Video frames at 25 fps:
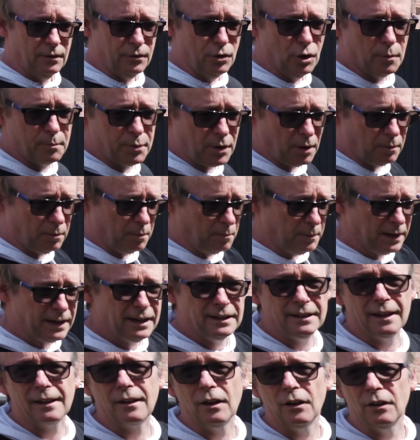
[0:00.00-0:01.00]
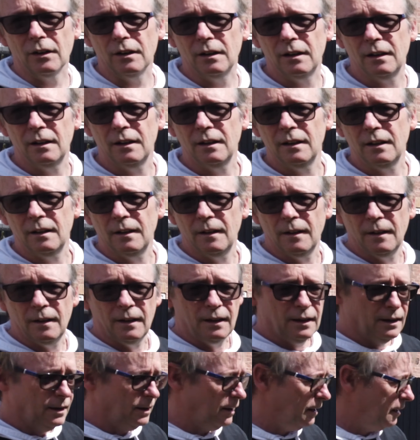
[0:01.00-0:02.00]
No problem. Here you go.
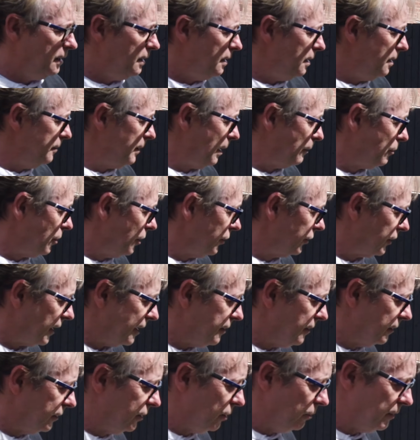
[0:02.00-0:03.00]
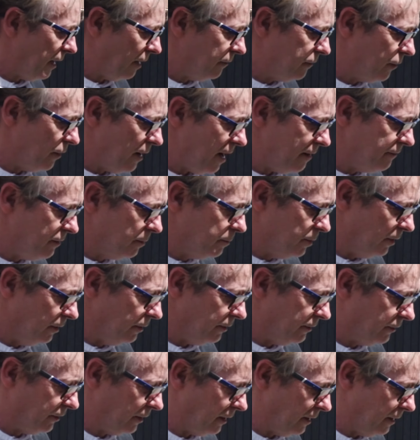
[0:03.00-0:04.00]
And I'm not saying they'd do that forever,
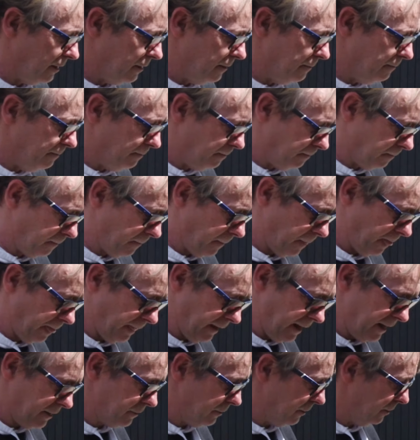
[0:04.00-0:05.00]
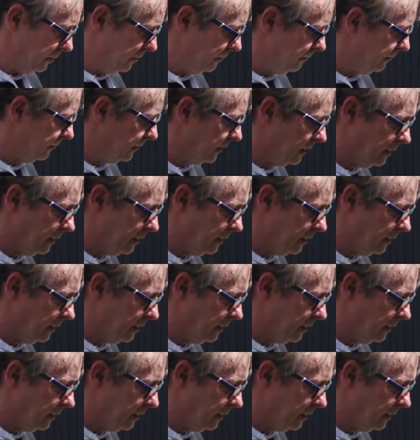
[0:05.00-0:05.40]
but I don't know.